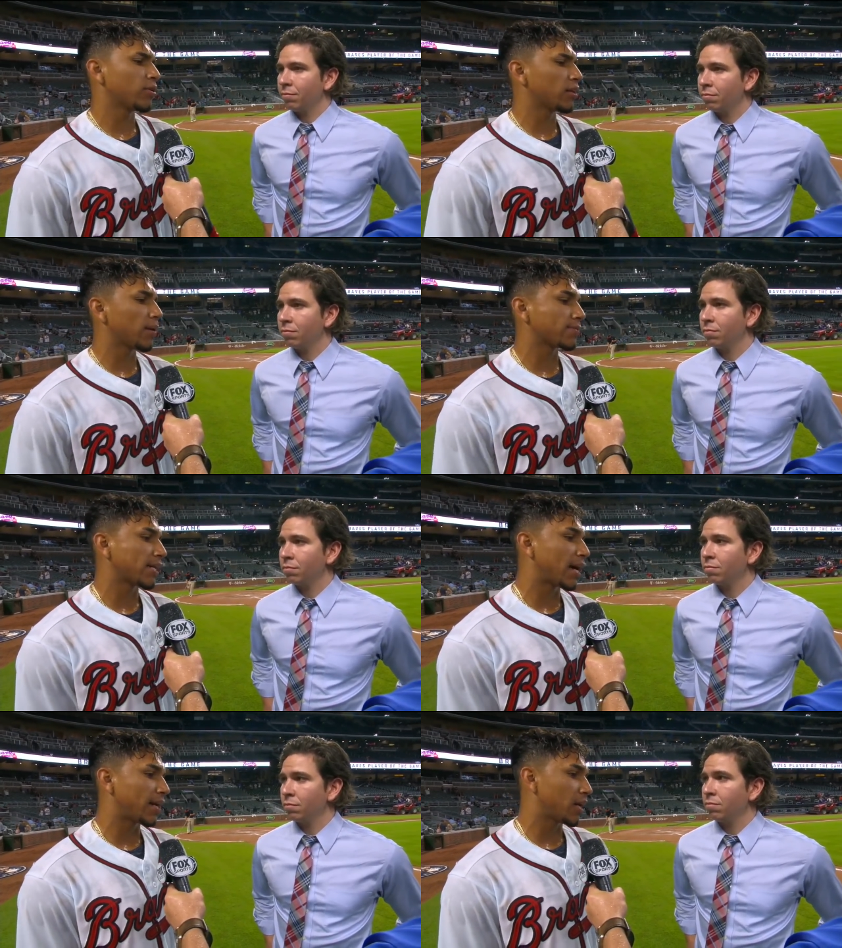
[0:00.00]
Speaker 1: bueno, la
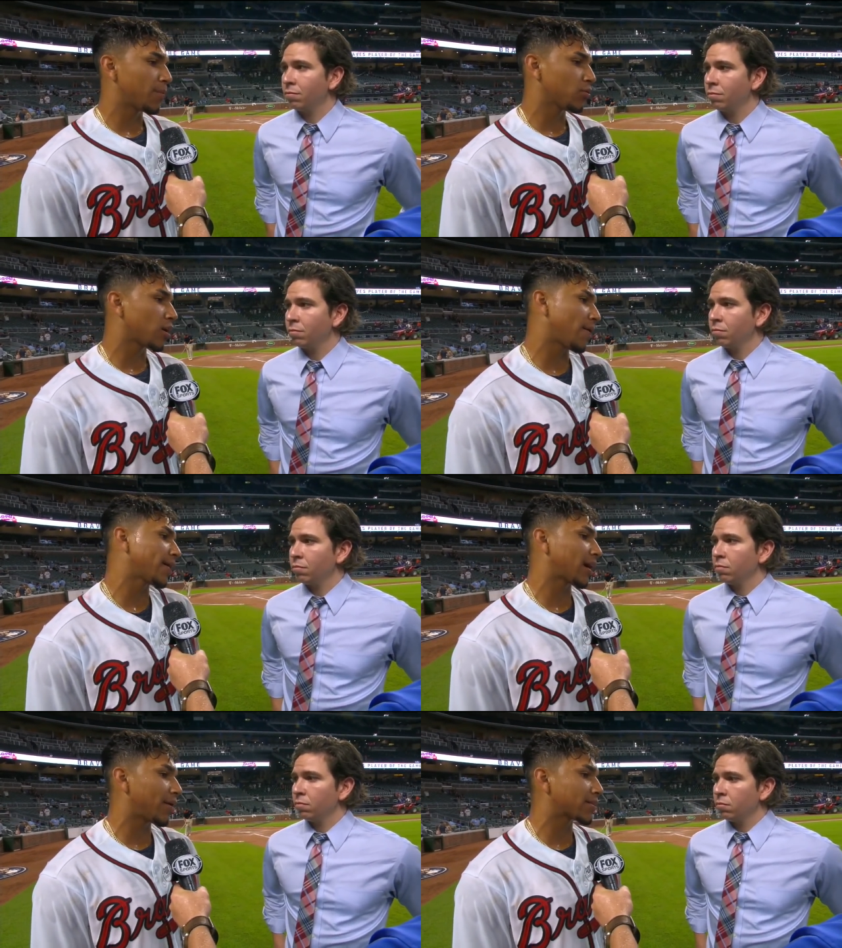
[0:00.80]
verdad, el equipo nunca
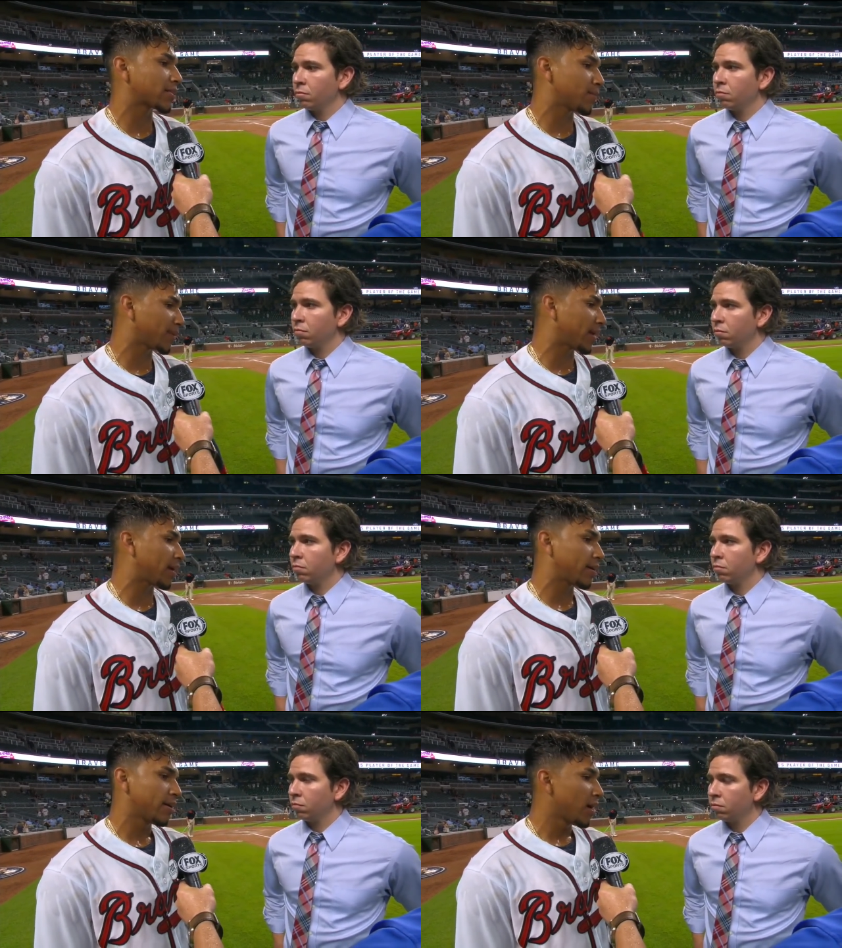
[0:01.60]
baja la cabeza.
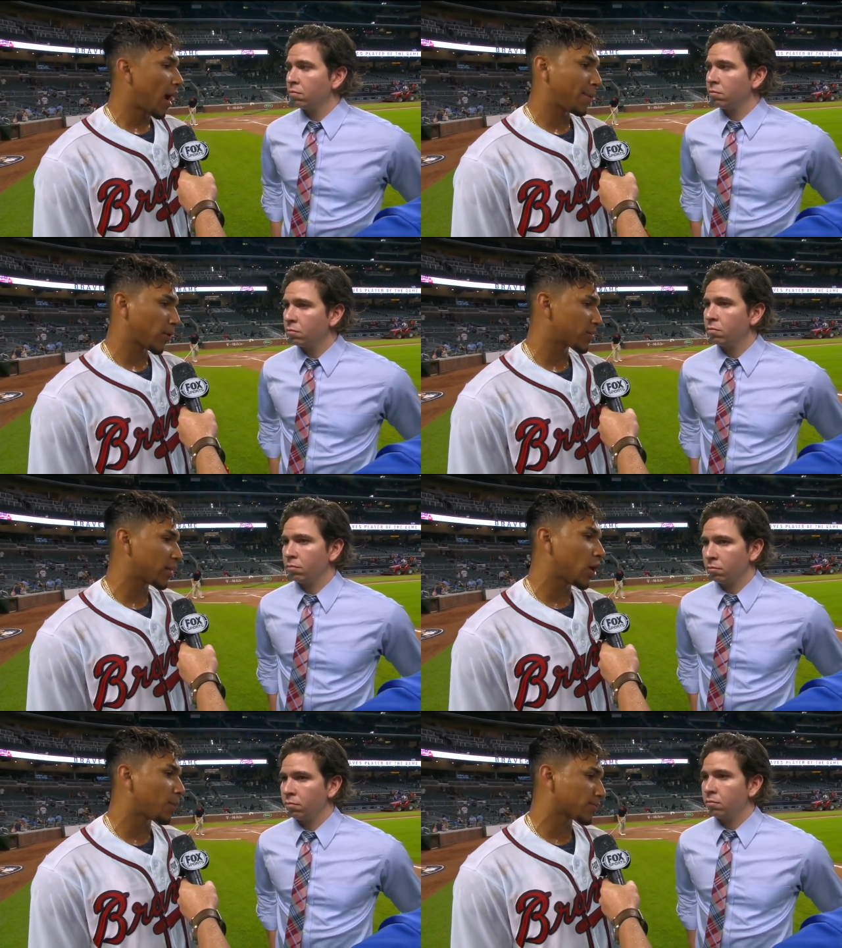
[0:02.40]
Siempre
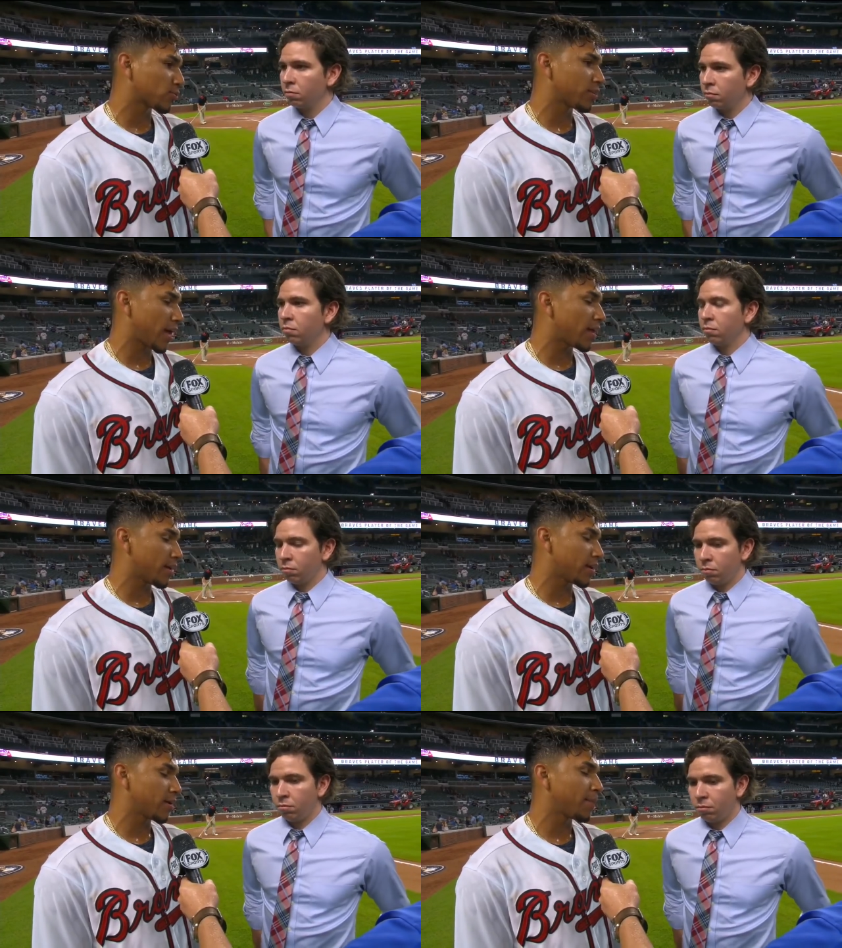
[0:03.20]
aprovecha las
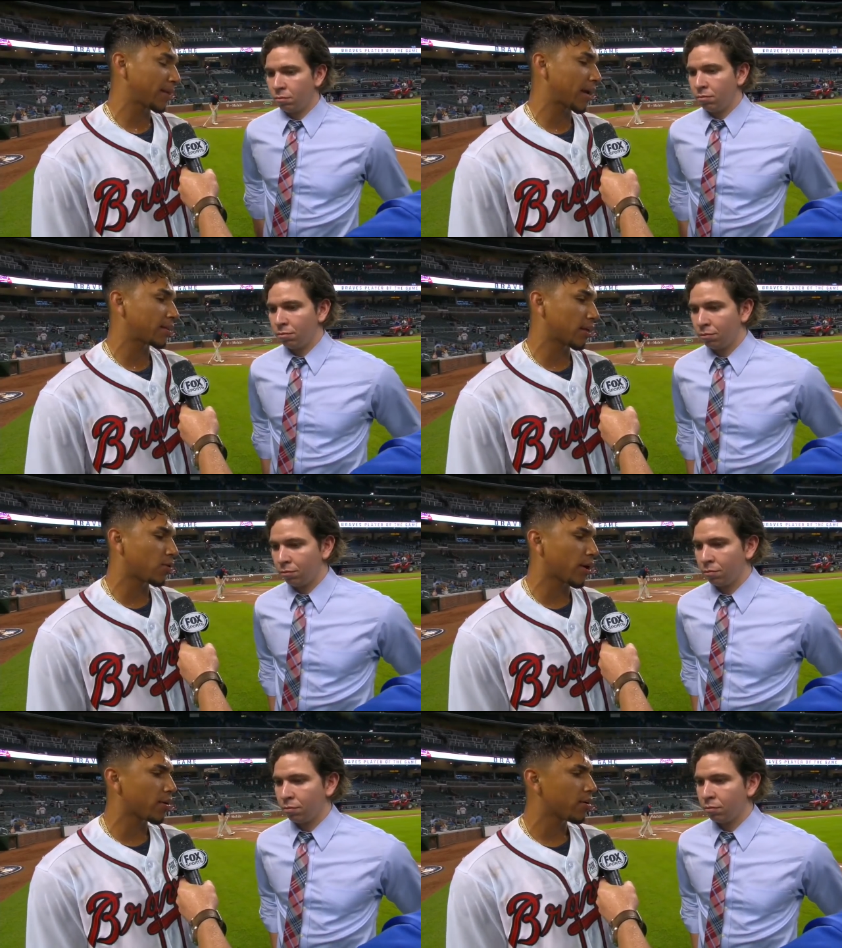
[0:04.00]
oportunidades para ganar
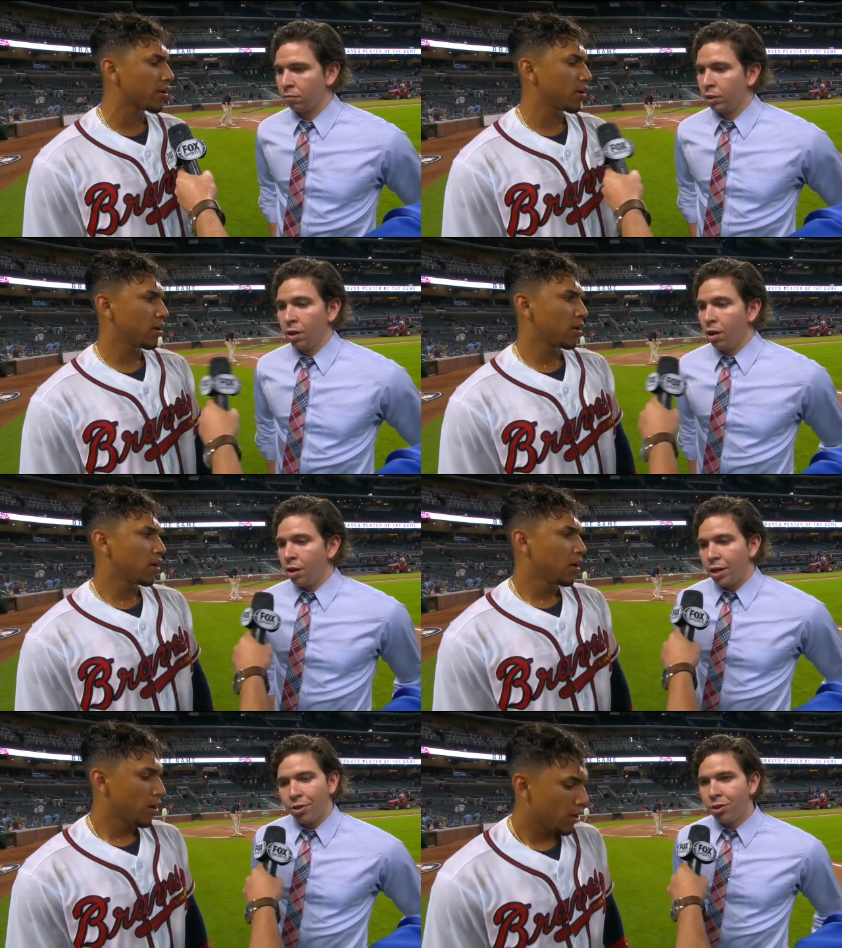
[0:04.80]
el juego.
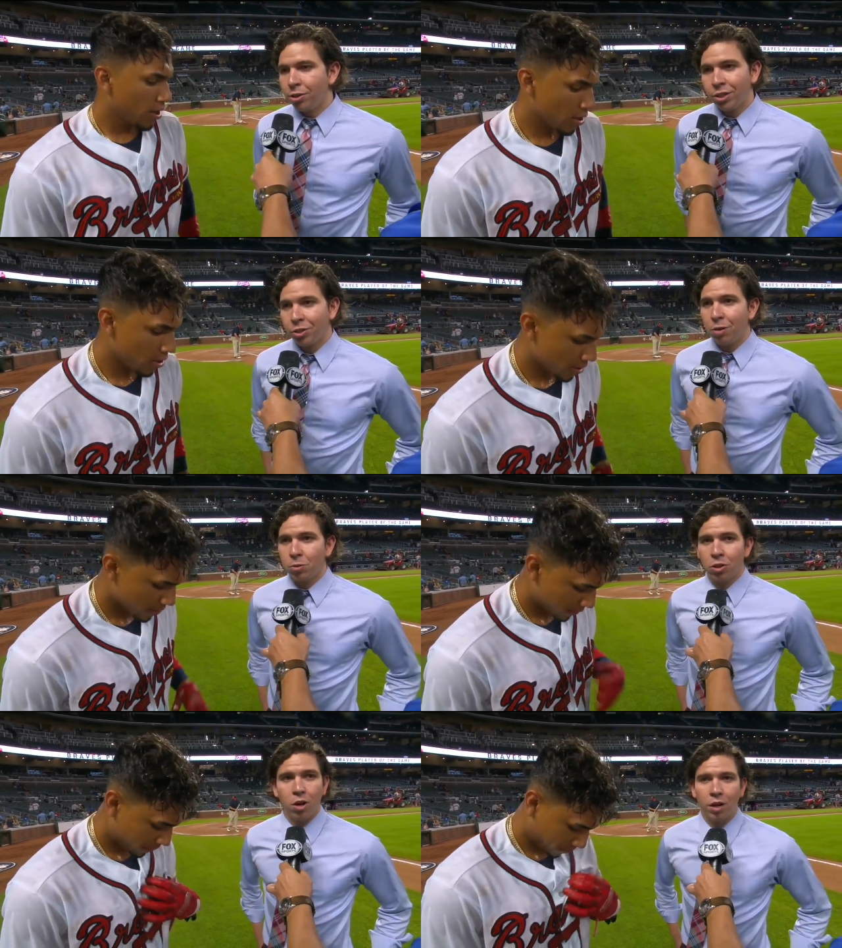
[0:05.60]
Speaker 2: Yeah, you know, yesterday
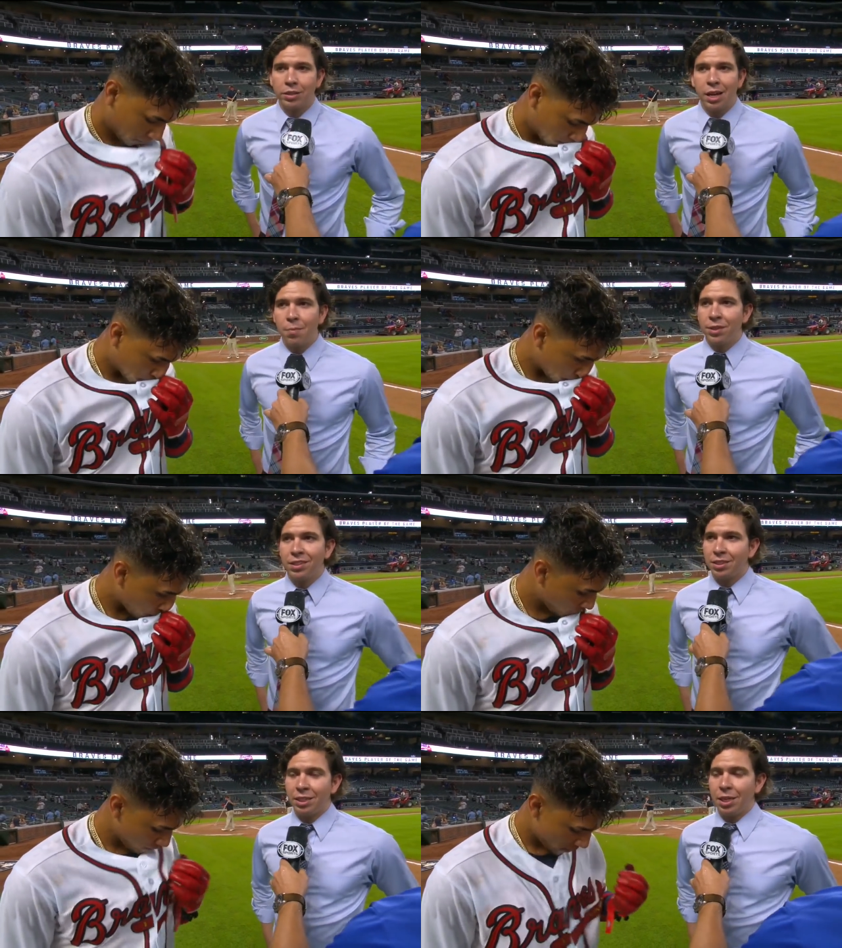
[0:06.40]
was a long day, but
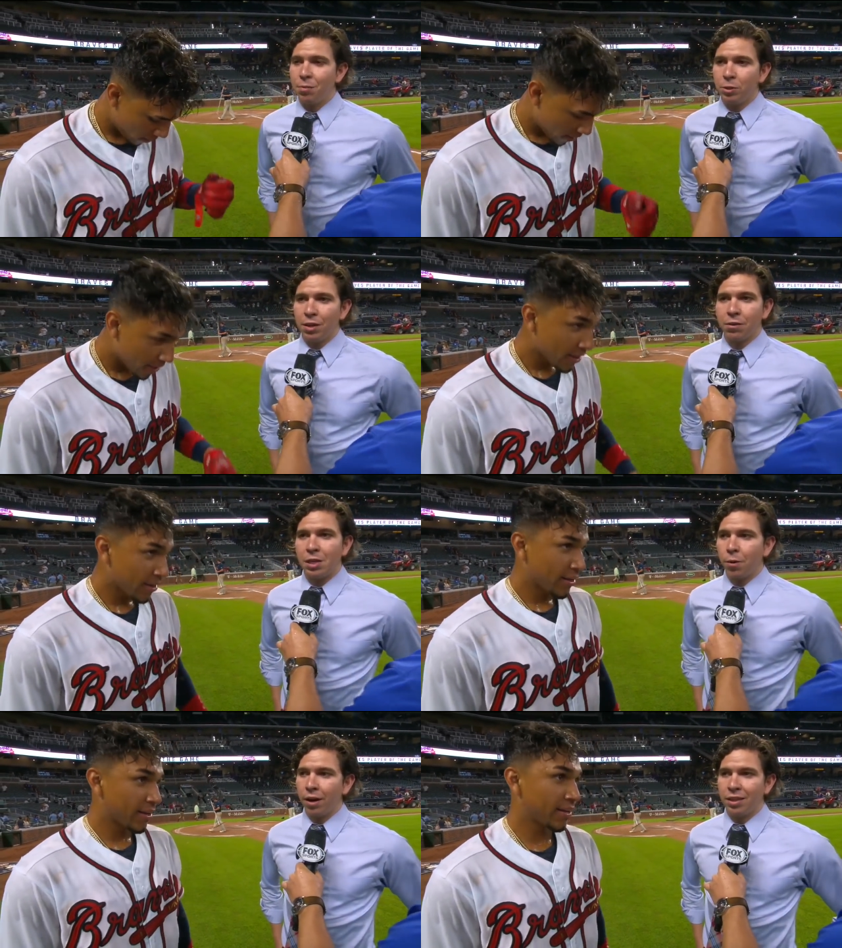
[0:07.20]
this team, we never
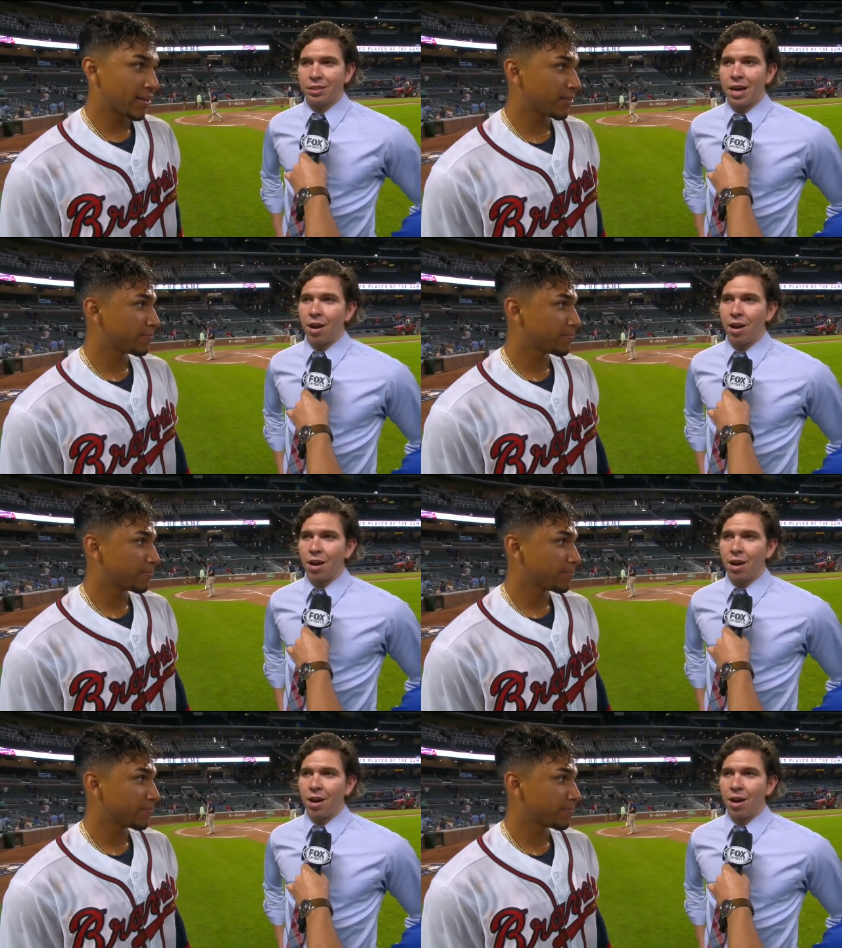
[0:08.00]
keep our heads